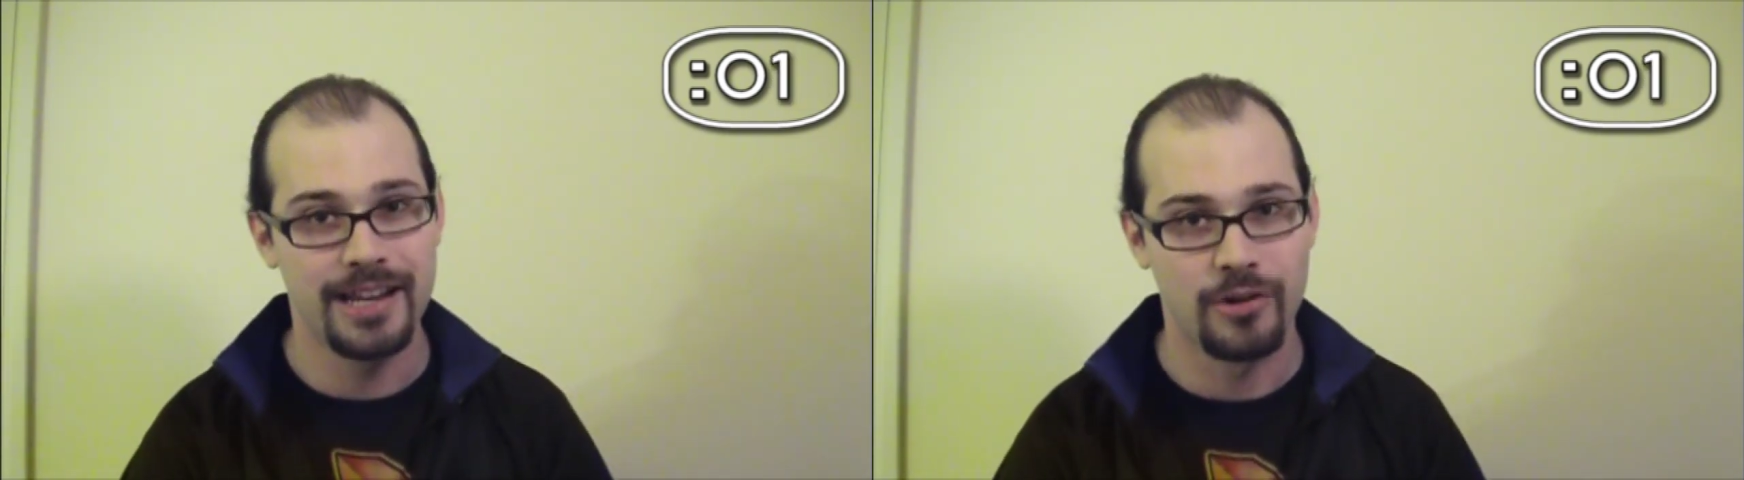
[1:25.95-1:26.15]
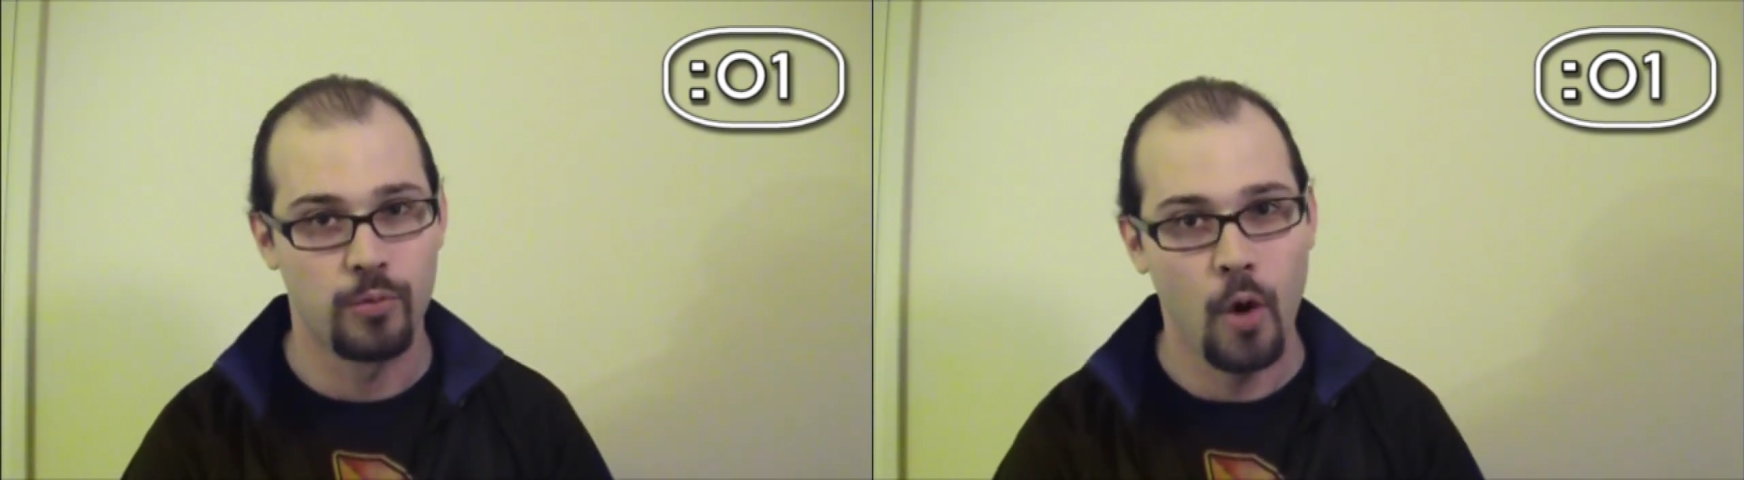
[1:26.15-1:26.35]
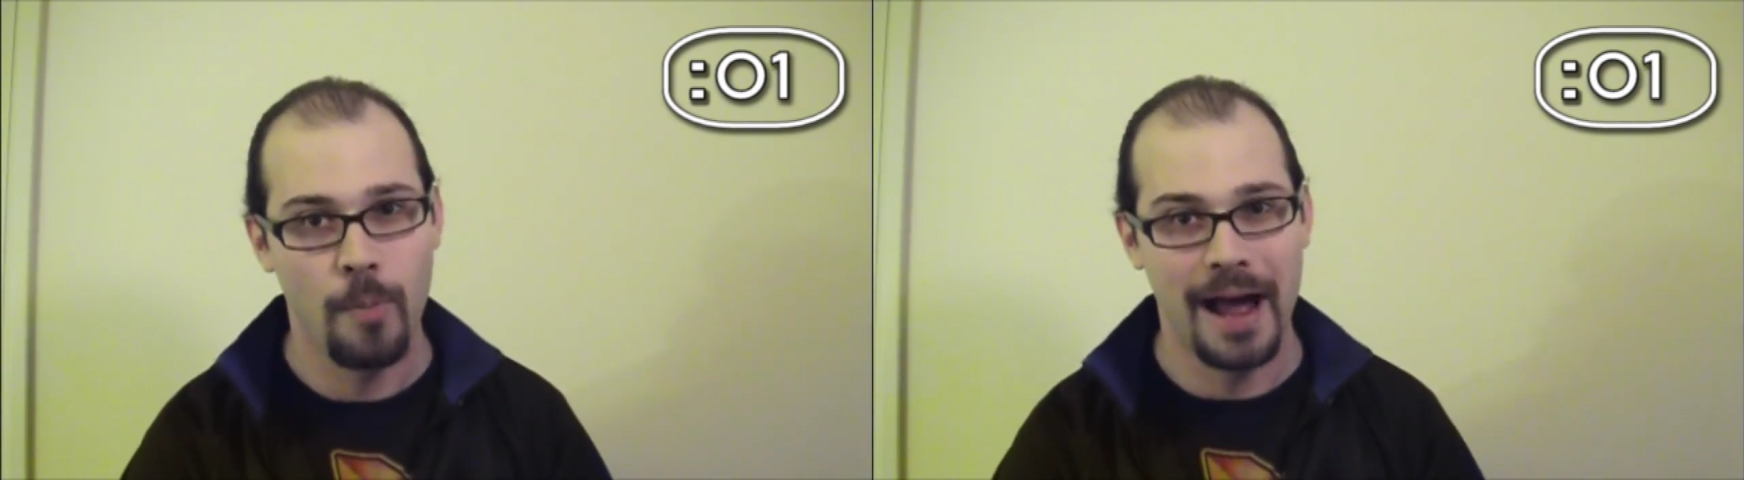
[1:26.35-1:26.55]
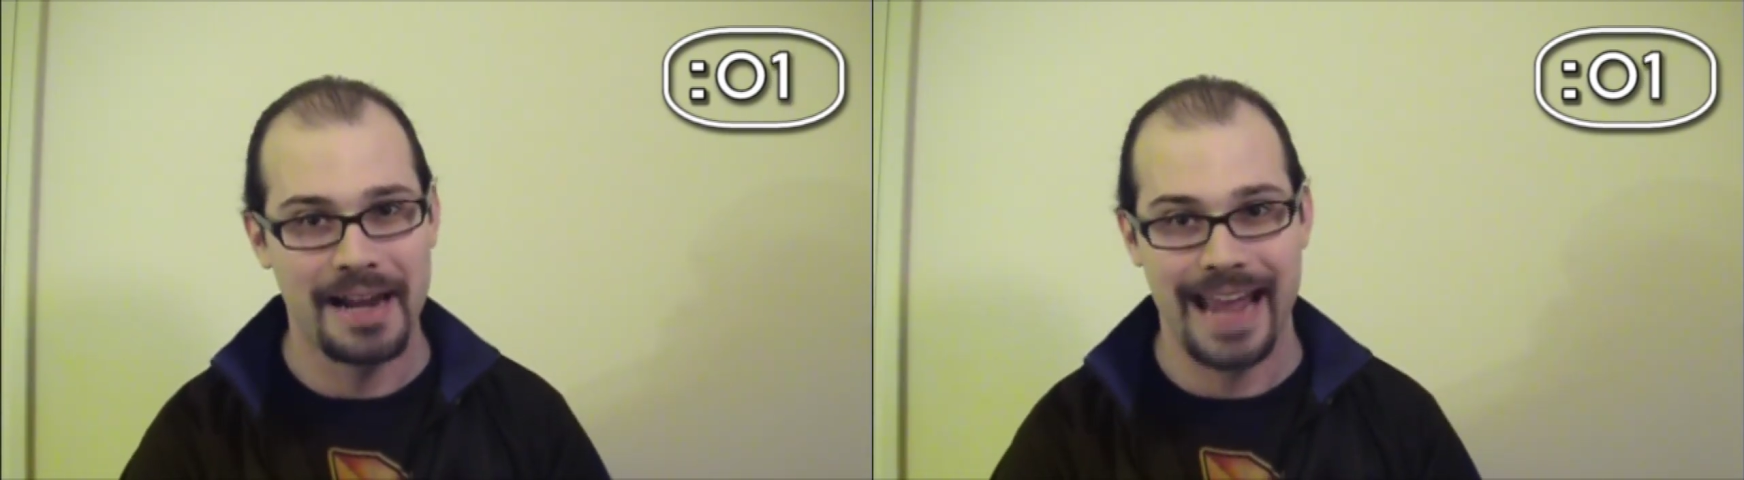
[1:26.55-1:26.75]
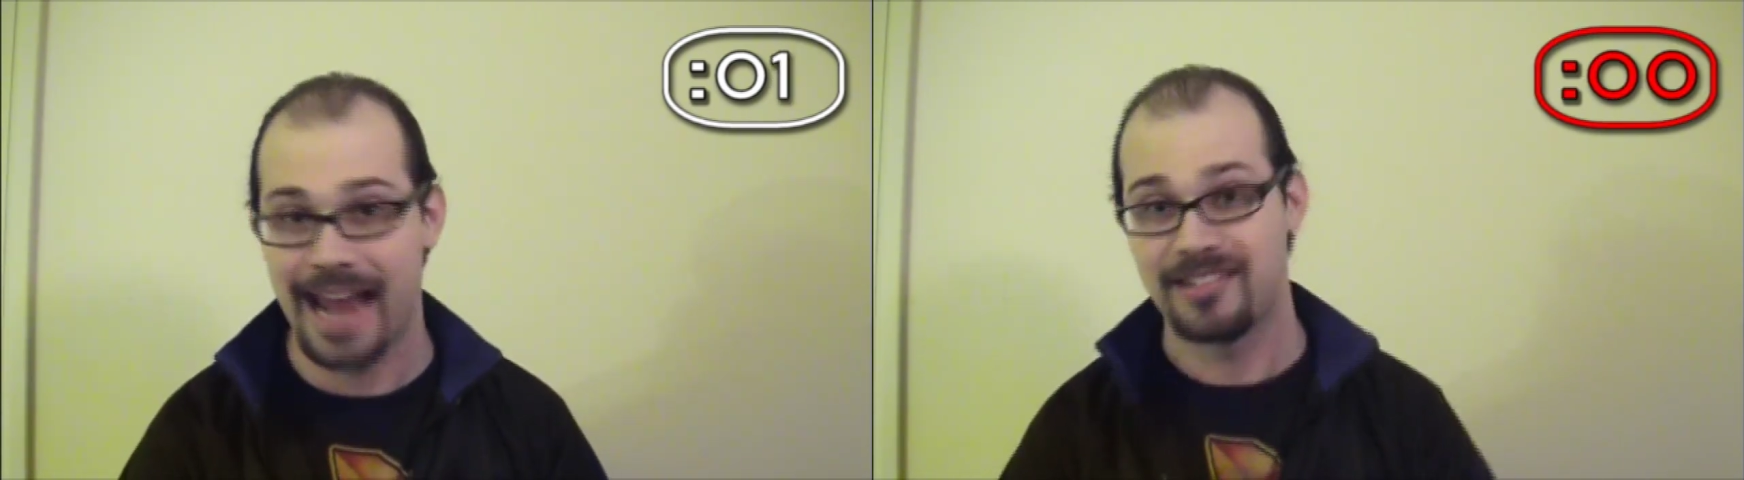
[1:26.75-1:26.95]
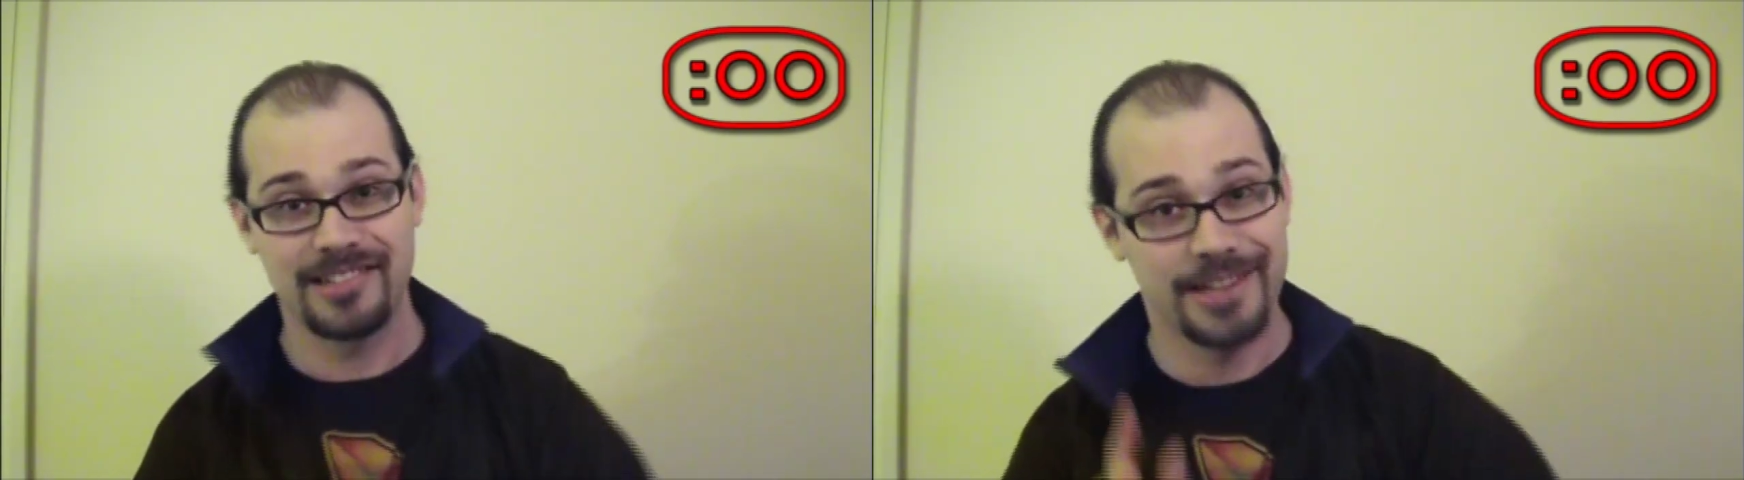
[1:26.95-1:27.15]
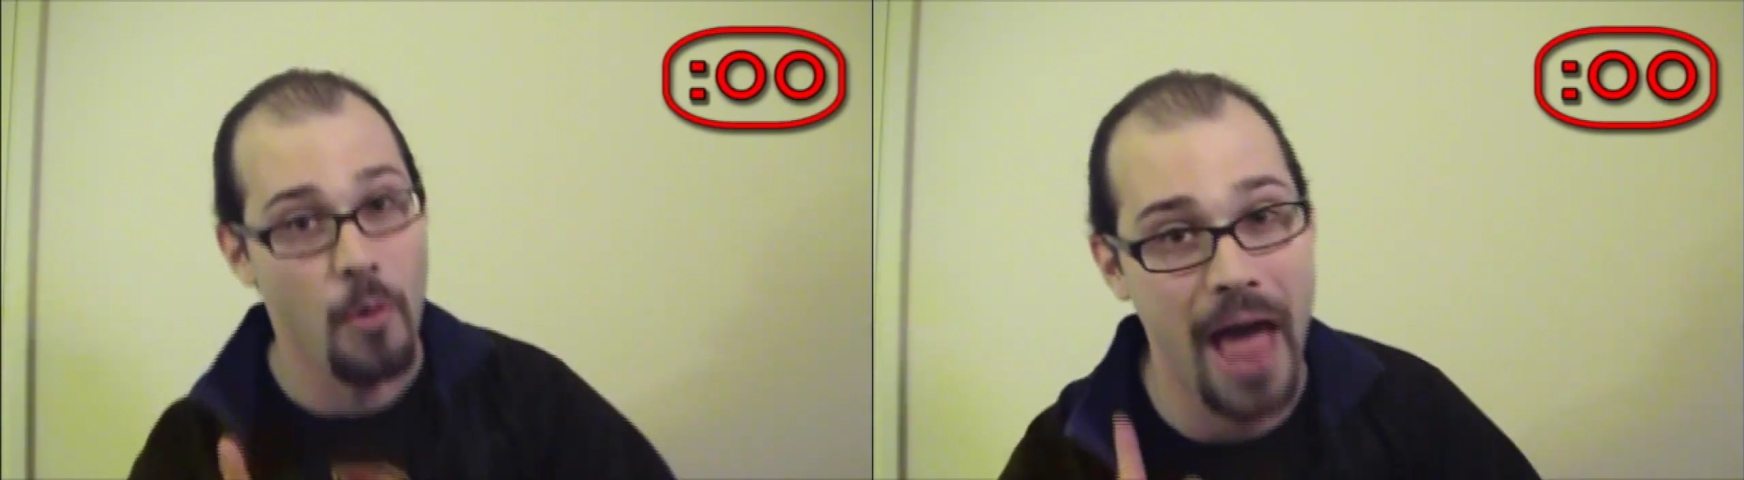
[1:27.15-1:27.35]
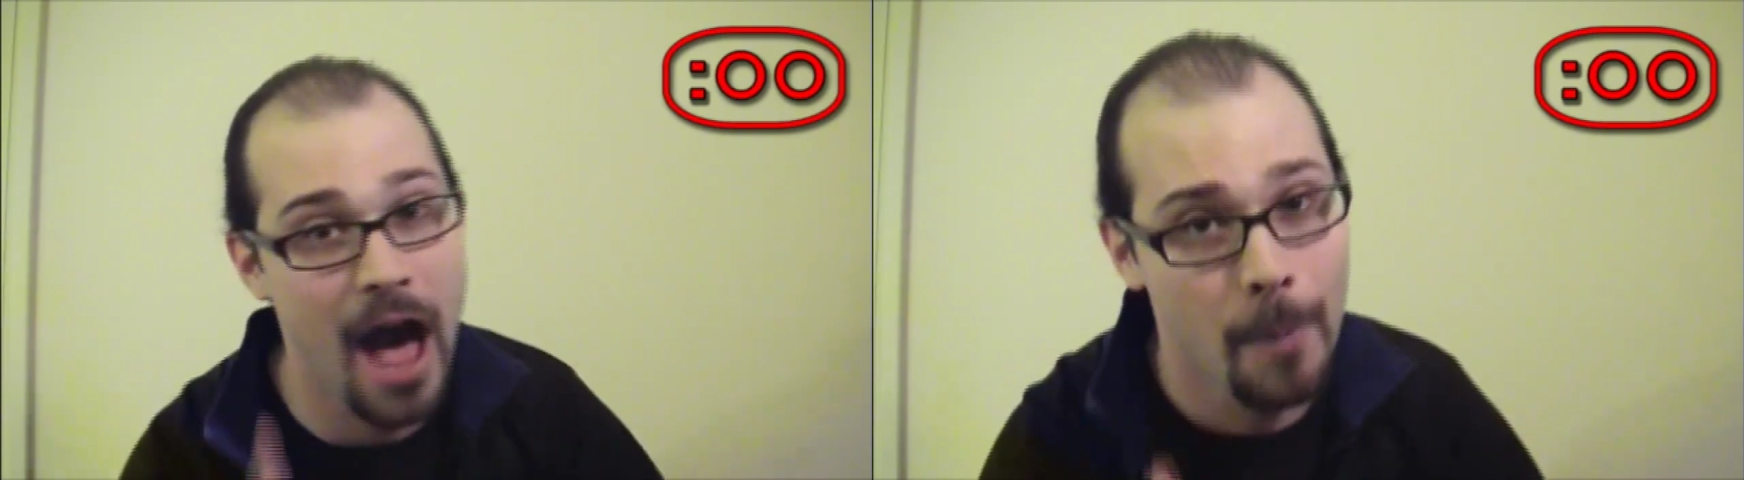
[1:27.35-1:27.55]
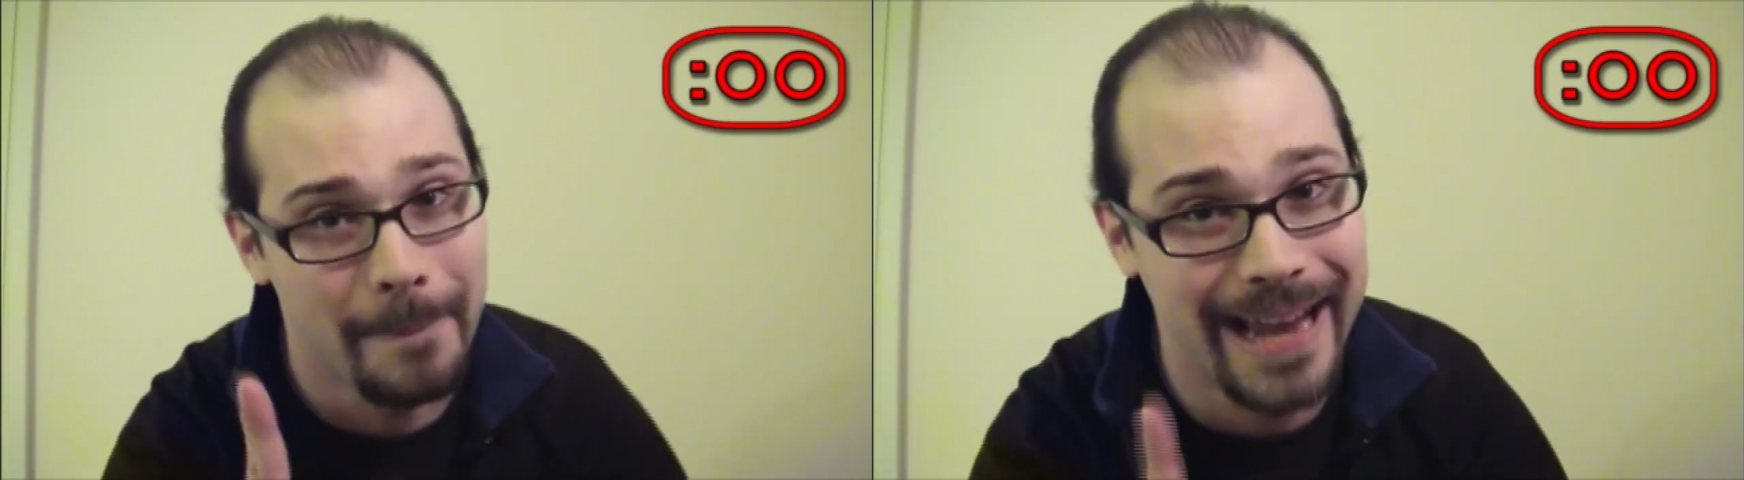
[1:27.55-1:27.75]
is a robot again, so help